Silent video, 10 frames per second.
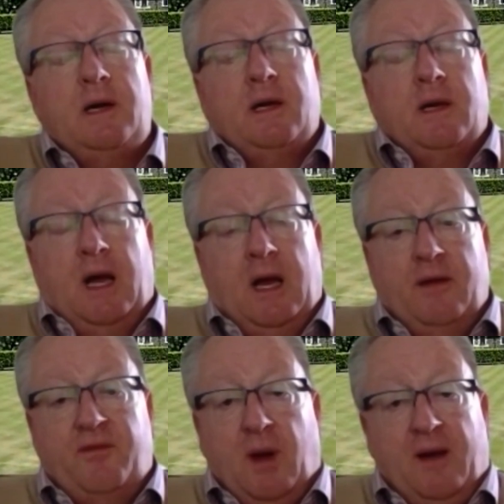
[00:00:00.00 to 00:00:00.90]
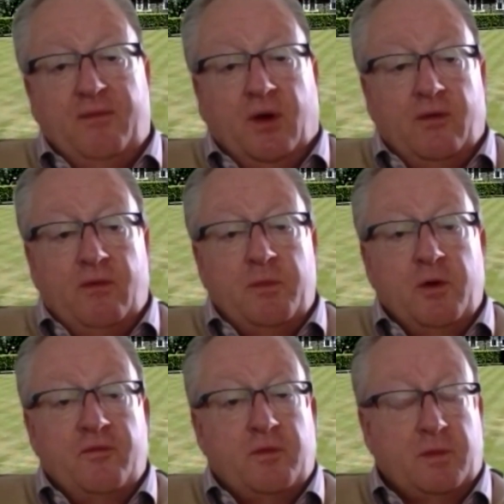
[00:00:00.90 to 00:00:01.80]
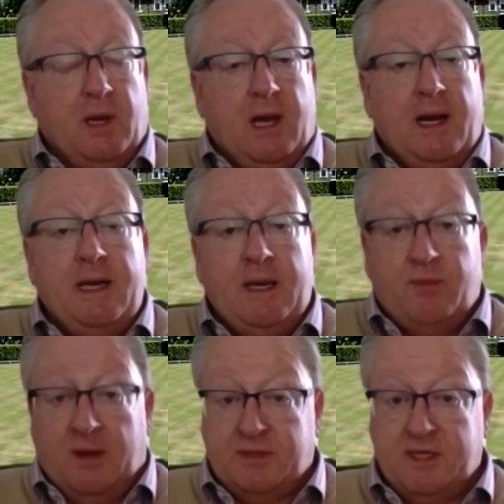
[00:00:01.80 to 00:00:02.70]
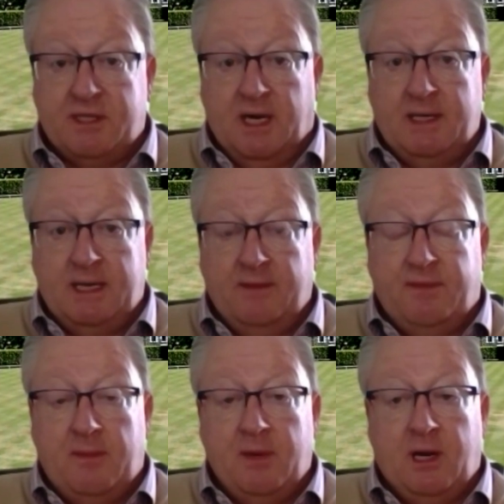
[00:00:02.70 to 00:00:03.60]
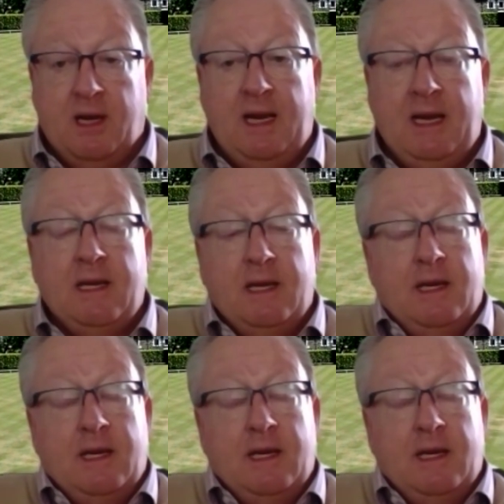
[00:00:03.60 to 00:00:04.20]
If you have got a removable lining, perhaps it's time to give them a clean